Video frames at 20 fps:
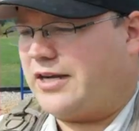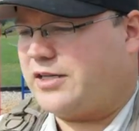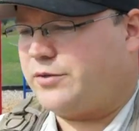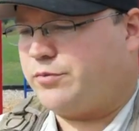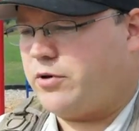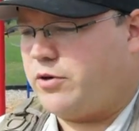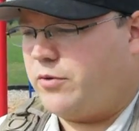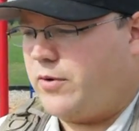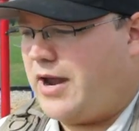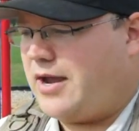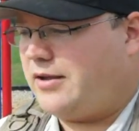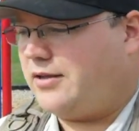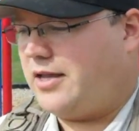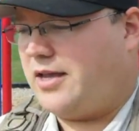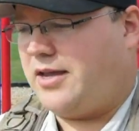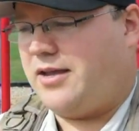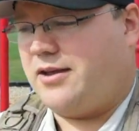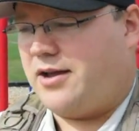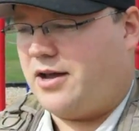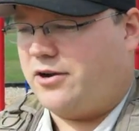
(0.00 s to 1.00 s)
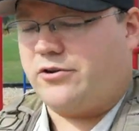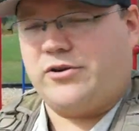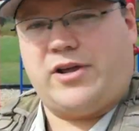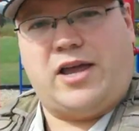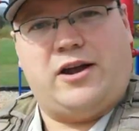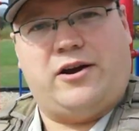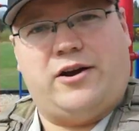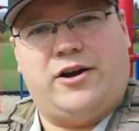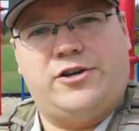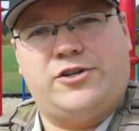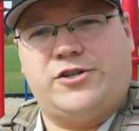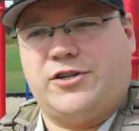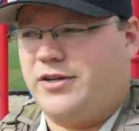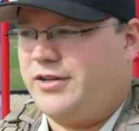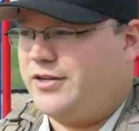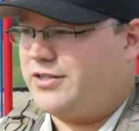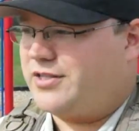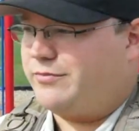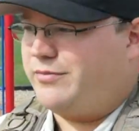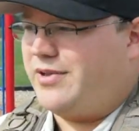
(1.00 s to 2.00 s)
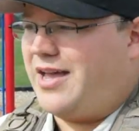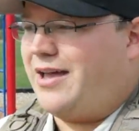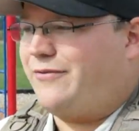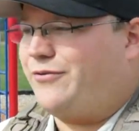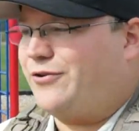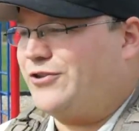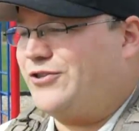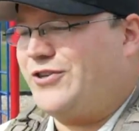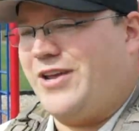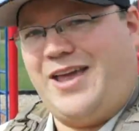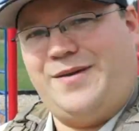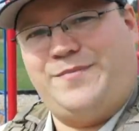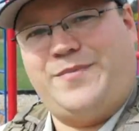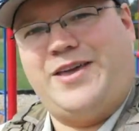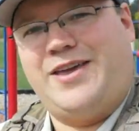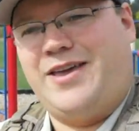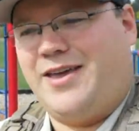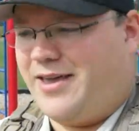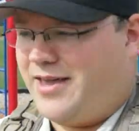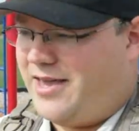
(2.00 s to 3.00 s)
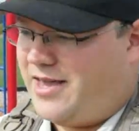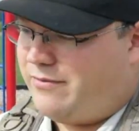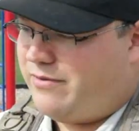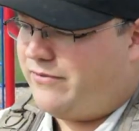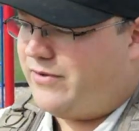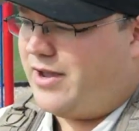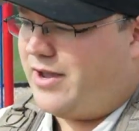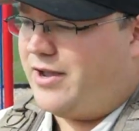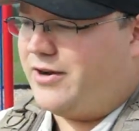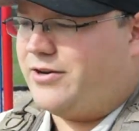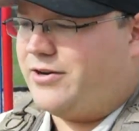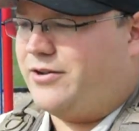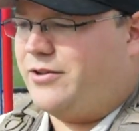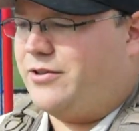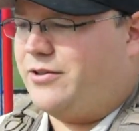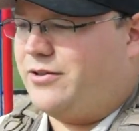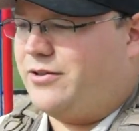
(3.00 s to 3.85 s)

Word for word: X-Pro Heli undercarriage, some gaffer's tape, and we've got